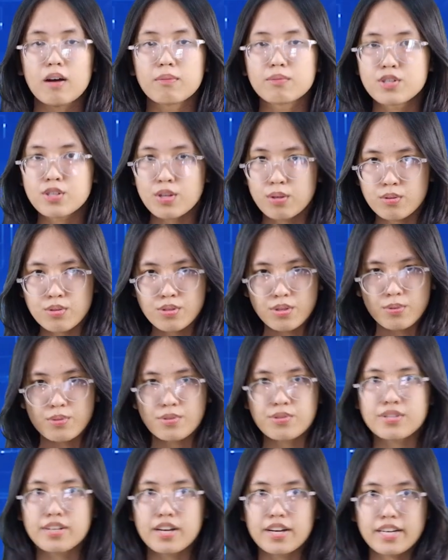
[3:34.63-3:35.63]
of social
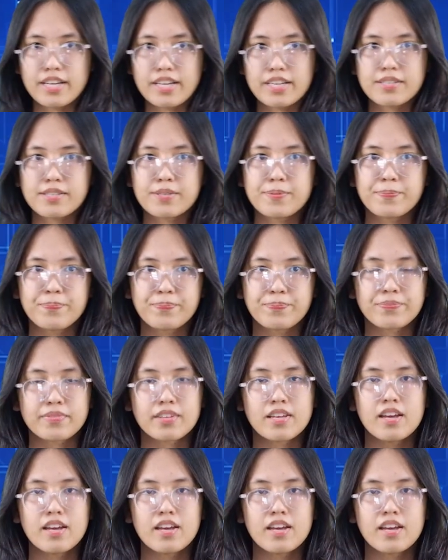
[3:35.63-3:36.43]
studies.